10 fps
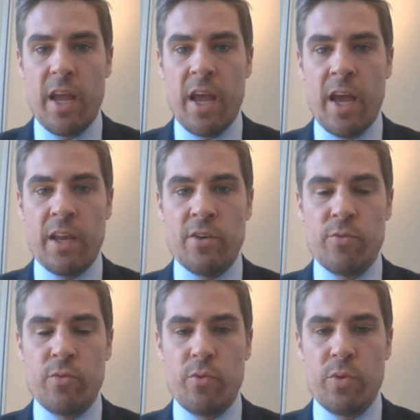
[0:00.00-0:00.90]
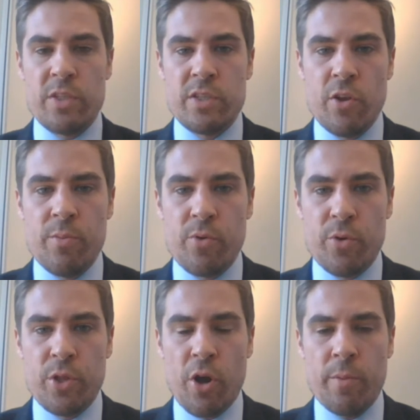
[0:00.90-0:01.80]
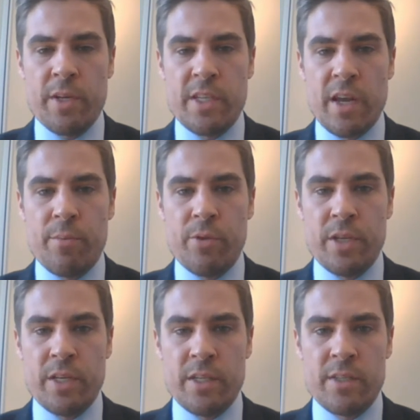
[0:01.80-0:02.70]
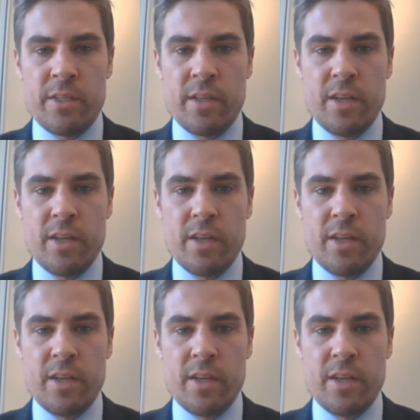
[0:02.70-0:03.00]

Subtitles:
And what's notable with the ARM example is,